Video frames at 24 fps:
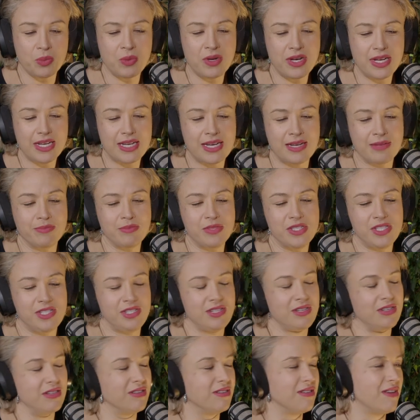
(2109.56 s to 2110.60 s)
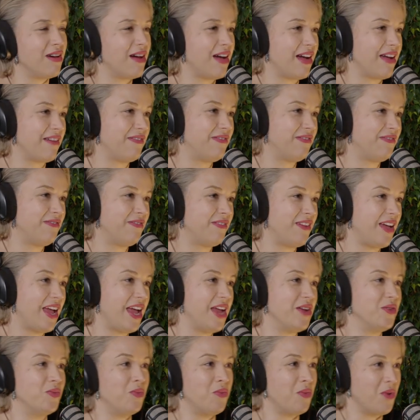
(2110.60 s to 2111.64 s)
when it comes to life
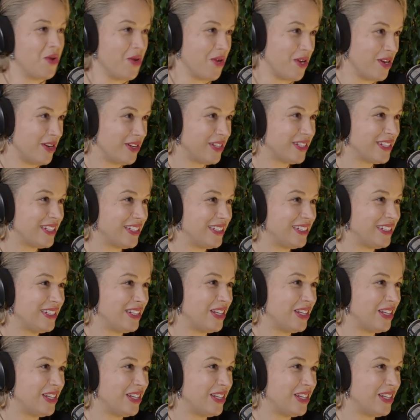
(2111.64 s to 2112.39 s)
and work,